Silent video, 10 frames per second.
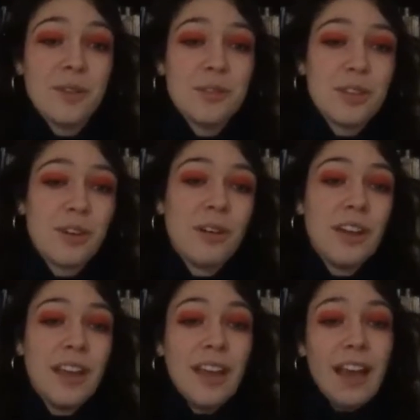So,
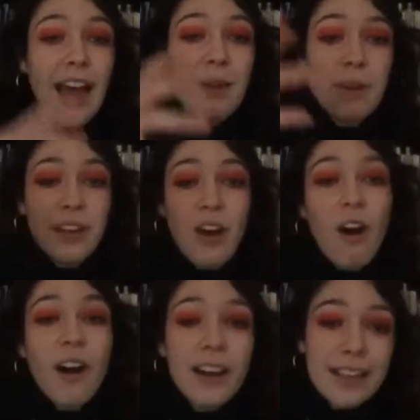I mean,
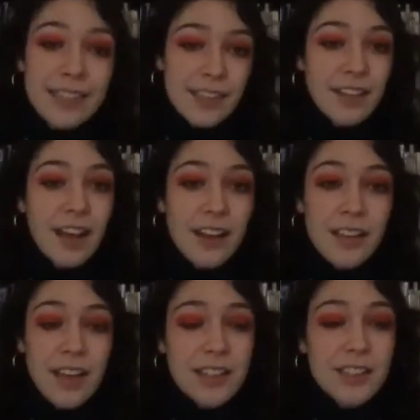art is a
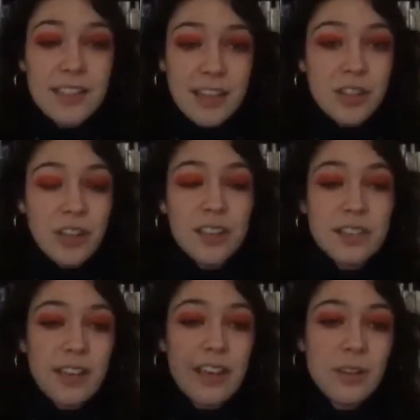stitching, it's a
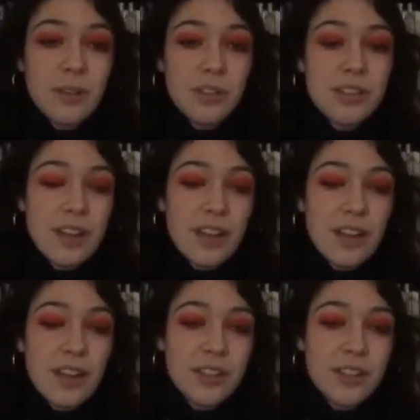healed stitch,